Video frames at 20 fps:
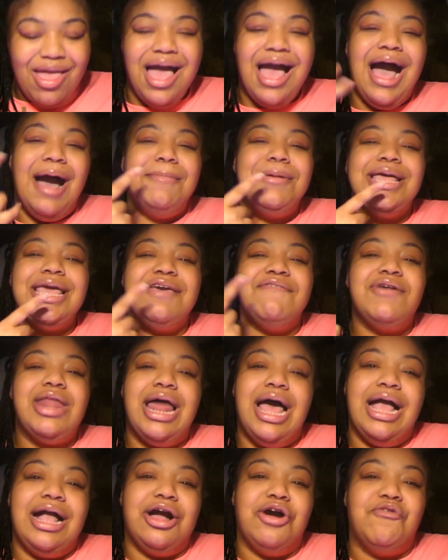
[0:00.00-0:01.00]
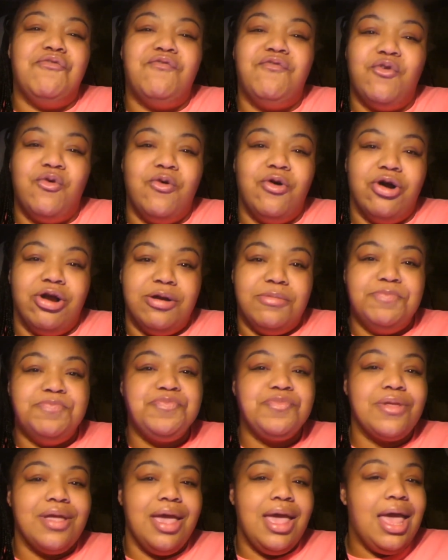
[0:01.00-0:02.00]
I'm gonna give it like a four.
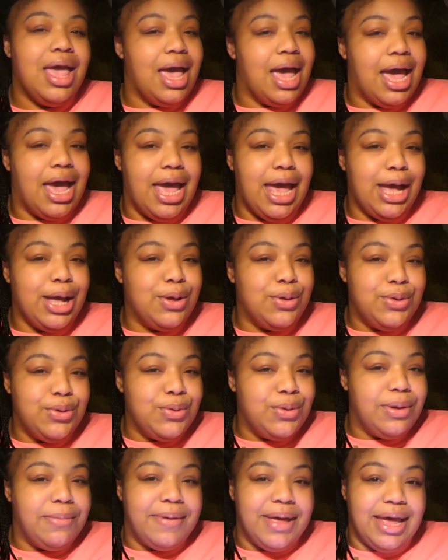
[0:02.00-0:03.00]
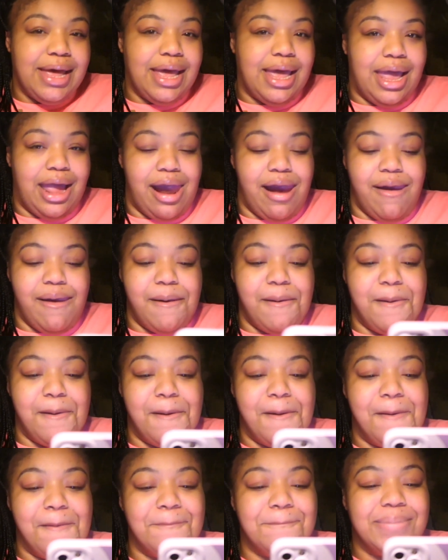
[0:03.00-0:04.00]
I ain't gonna do it bad,
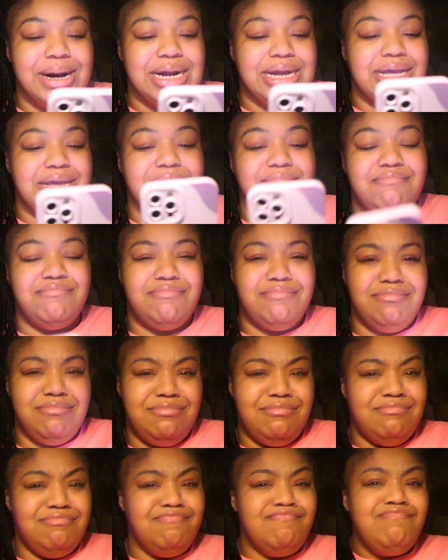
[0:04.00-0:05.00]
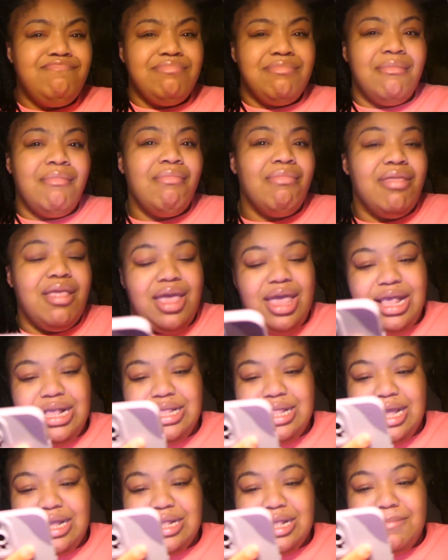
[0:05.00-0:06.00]
but it's
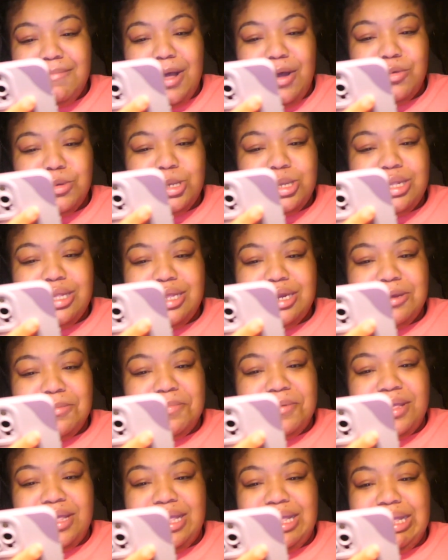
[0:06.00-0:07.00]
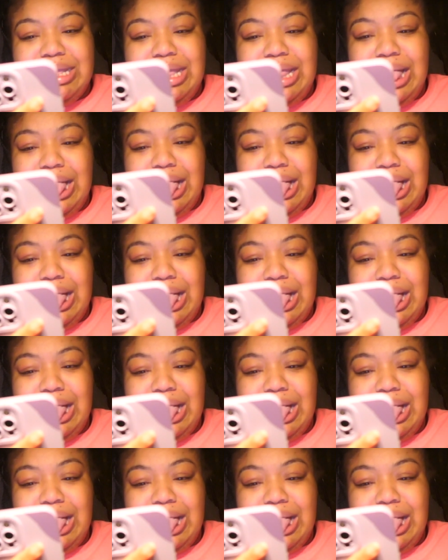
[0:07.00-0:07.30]
not something I would just sit up and eat.